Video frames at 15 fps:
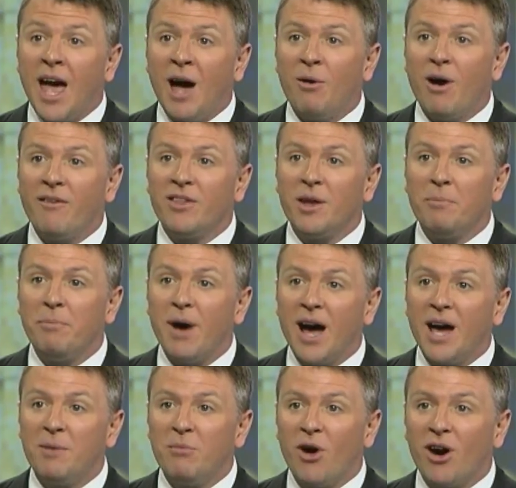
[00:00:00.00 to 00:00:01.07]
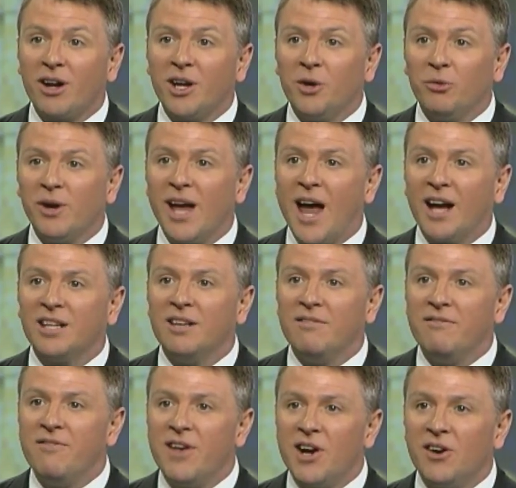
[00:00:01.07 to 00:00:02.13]
However, the bond market
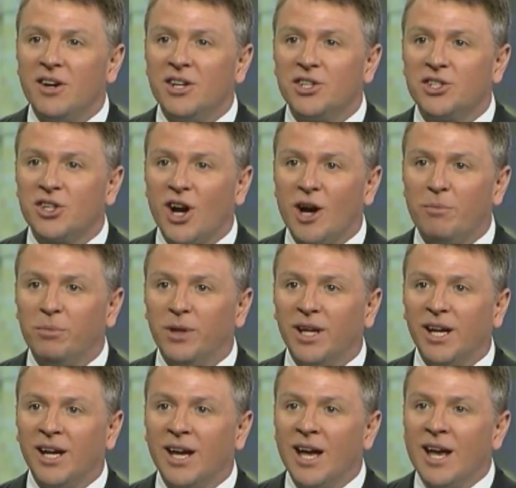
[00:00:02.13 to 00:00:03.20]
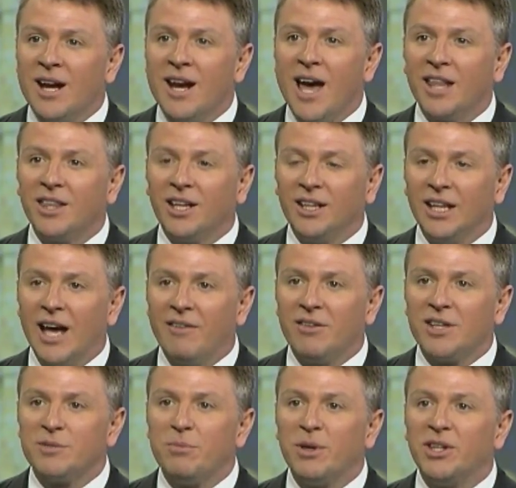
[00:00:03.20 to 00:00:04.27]
reacted very sharply not the
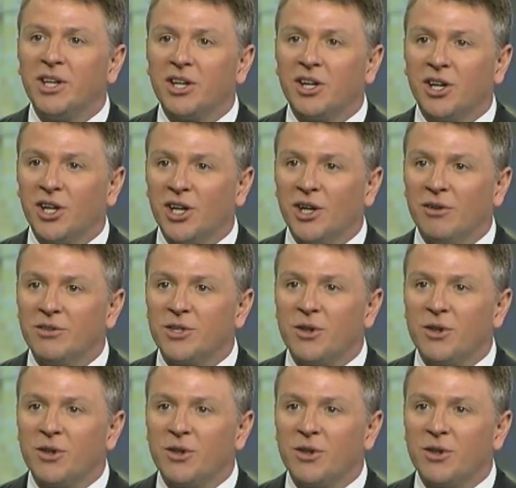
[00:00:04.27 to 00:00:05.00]
levels, but the curve.